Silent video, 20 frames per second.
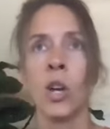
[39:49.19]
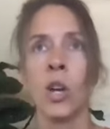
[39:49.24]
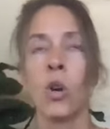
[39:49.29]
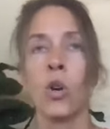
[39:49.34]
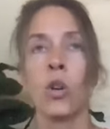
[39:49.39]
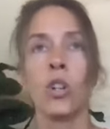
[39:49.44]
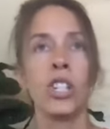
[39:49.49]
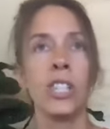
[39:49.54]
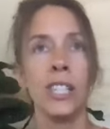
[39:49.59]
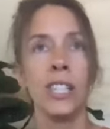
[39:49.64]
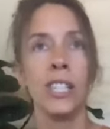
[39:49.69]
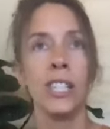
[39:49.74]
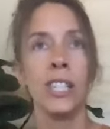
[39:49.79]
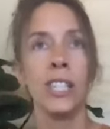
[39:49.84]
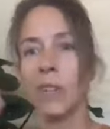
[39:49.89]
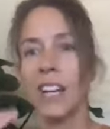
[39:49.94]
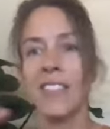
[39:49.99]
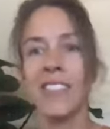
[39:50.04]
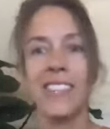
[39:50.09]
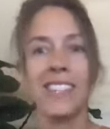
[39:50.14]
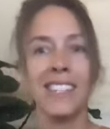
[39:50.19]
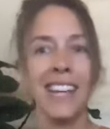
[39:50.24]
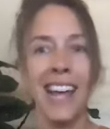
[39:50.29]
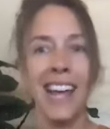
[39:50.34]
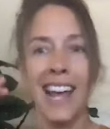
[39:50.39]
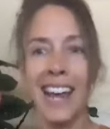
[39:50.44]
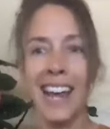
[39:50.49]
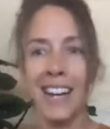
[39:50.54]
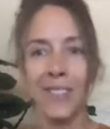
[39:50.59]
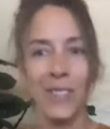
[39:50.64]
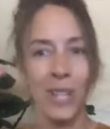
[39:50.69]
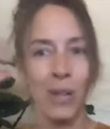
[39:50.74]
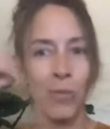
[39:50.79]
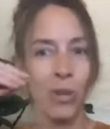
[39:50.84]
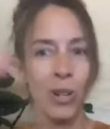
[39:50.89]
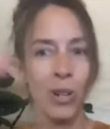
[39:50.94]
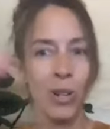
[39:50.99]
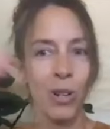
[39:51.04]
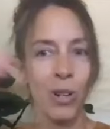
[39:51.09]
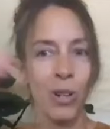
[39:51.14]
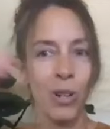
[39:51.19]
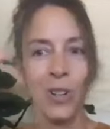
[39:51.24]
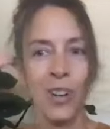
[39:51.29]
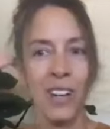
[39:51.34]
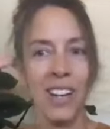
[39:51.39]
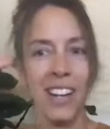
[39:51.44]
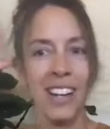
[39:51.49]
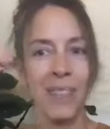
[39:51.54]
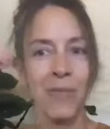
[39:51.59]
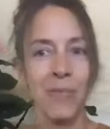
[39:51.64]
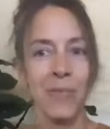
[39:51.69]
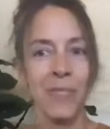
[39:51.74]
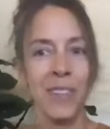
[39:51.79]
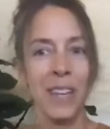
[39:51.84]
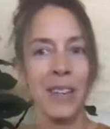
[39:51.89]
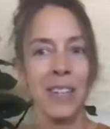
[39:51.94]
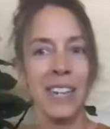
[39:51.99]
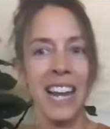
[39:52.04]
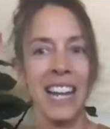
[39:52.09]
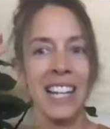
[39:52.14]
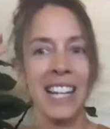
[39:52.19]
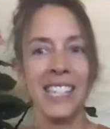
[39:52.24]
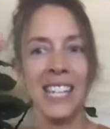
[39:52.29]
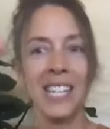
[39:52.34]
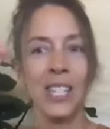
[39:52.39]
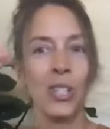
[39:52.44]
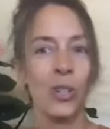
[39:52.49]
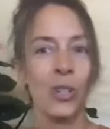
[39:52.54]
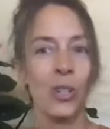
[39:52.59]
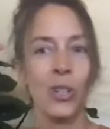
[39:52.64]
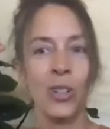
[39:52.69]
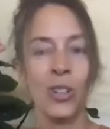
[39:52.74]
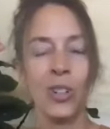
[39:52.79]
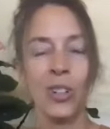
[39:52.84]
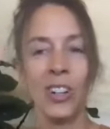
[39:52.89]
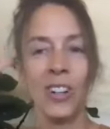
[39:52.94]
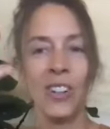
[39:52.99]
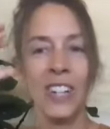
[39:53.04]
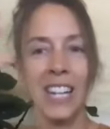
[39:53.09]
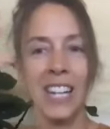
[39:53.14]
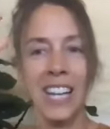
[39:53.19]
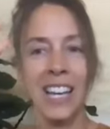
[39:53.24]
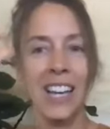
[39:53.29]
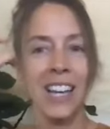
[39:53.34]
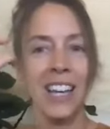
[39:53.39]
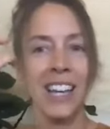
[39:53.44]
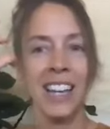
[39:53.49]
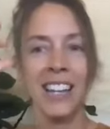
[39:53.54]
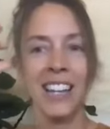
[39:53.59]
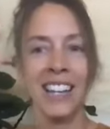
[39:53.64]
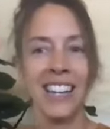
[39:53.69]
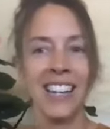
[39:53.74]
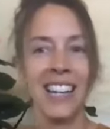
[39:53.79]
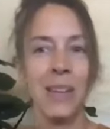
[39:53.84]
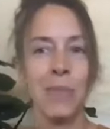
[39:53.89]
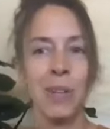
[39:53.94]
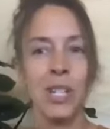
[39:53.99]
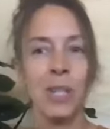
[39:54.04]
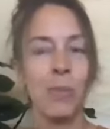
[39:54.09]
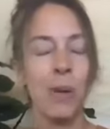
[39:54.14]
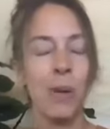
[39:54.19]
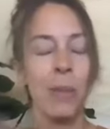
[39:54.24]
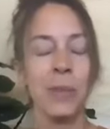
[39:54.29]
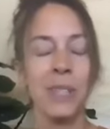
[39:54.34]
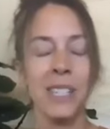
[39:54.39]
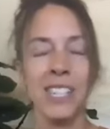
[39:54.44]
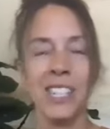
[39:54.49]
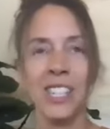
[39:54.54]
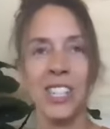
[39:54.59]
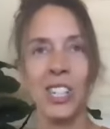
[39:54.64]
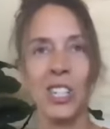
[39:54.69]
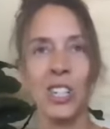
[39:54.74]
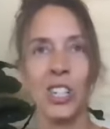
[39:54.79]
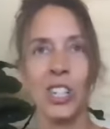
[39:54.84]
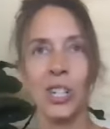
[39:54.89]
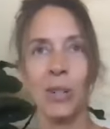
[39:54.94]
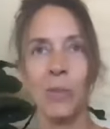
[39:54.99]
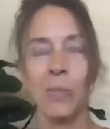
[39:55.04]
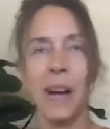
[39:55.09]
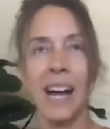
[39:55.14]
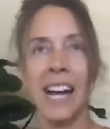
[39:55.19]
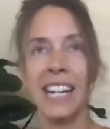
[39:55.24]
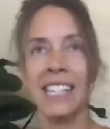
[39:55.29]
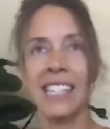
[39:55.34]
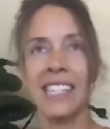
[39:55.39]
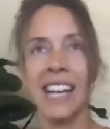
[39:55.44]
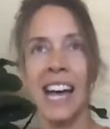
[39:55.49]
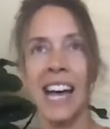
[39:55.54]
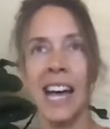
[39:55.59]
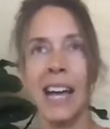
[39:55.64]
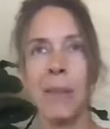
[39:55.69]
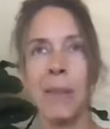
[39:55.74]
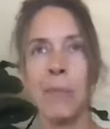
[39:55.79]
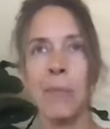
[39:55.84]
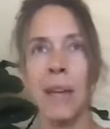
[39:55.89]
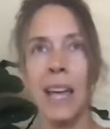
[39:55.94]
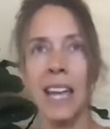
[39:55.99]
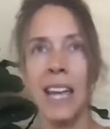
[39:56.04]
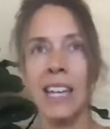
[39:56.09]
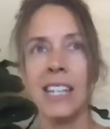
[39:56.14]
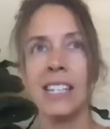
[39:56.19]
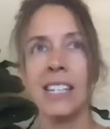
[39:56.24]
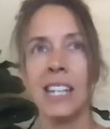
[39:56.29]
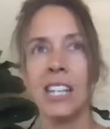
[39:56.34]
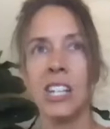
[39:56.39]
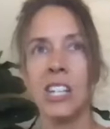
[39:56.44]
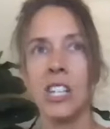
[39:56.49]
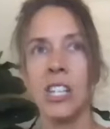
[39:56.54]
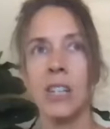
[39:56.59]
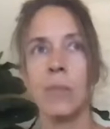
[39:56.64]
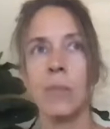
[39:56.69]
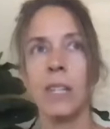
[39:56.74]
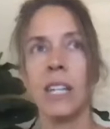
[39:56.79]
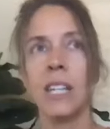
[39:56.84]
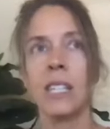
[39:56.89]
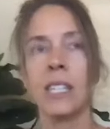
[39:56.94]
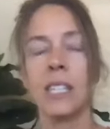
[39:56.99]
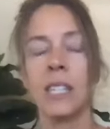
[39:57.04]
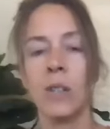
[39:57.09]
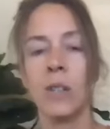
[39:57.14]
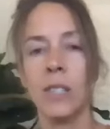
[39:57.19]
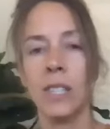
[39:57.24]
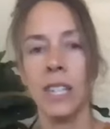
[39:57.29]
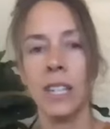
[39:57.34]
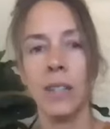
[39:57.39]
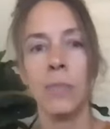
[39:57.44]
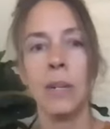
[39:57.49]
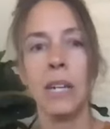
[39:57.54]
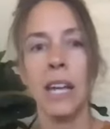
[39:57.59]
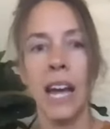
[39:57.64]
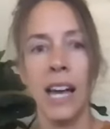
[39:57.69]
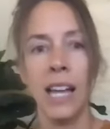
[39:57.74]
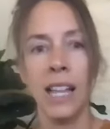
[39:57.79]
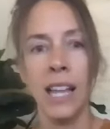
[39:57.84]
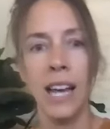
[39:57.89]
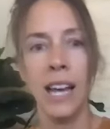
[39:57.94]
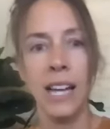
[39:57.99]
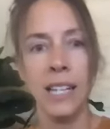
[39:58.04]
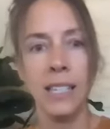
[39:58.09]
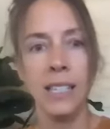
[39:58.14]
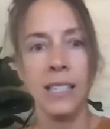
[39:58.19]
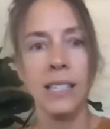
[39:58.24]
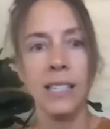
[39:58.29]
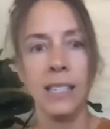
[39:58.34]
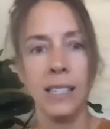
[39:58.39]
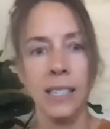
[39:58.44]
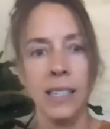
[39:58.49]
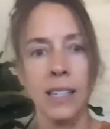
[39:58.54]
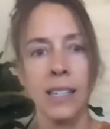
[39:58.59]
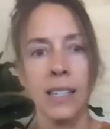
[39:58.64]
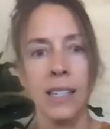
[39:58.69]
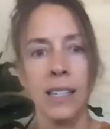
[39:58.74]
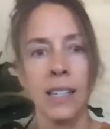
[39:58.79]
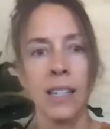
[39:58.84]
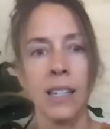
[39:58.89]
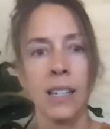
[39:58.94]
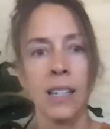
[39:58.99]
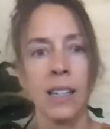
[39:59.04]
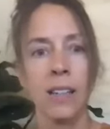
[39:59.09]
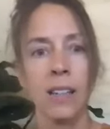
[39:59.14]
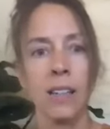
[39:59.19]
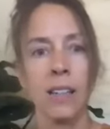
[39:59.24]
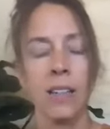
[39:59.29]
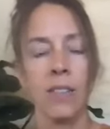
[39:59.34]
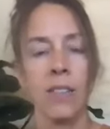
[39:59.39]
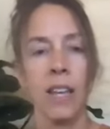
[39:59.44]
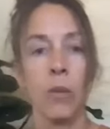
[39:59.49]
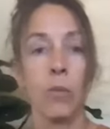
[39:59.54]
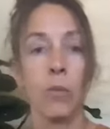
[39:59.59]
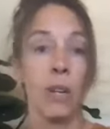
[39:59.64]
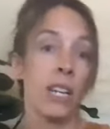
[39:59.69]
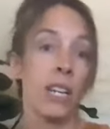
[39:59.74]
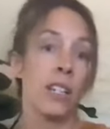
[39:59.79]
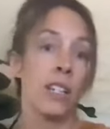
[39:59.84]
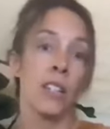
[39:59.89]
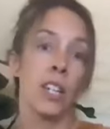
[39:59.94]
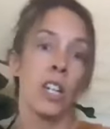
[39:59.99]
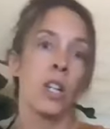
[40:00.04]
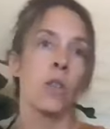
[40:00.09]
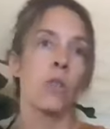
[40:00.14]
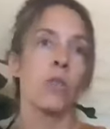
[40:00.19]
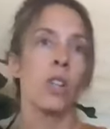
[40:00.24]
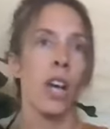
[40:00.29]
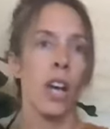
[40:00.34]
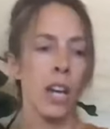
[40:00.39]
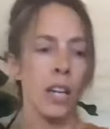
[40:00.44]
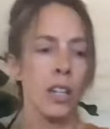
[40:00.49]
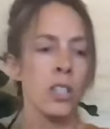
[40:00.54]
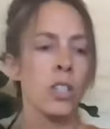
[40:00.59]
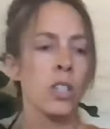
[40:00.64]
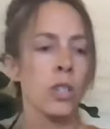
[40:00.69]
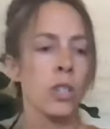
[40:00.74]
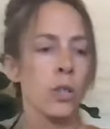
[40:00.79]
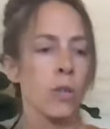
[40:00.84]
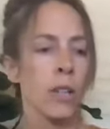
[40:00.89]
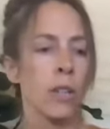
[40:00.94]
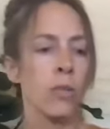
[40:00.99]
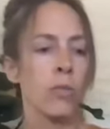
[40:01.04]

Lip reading: or just in the day, if someone, an ancestor or an image pops into your mind's eye, pay attention, because those can be allies that we can, talk to and